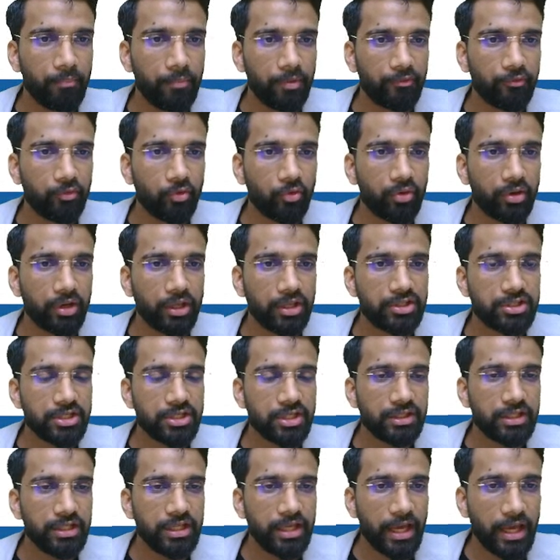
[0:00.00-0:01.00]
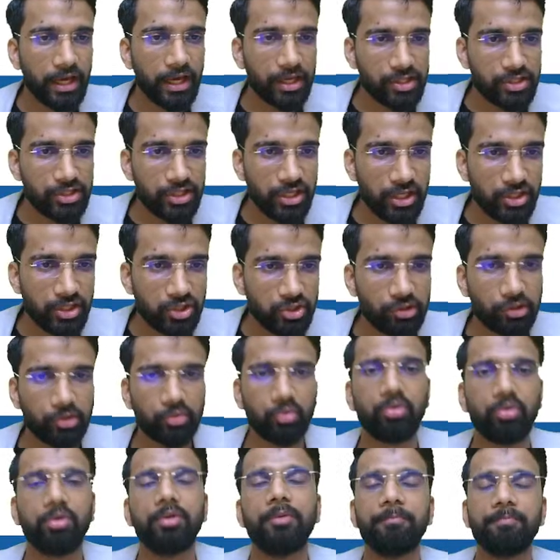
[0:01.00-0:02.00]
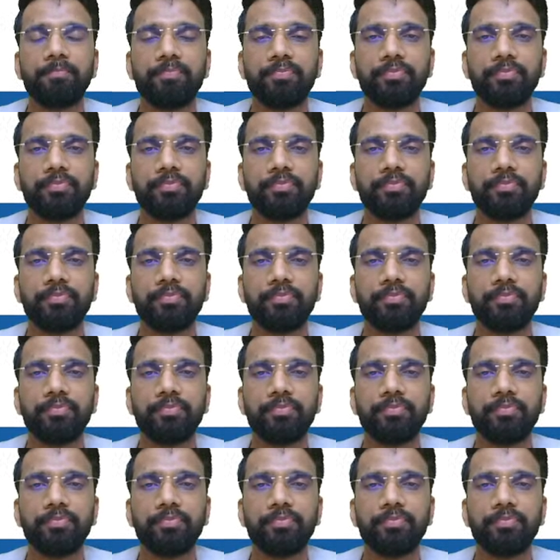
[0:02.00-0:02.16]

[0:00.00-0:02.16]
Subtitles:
before reaching the exchange zone.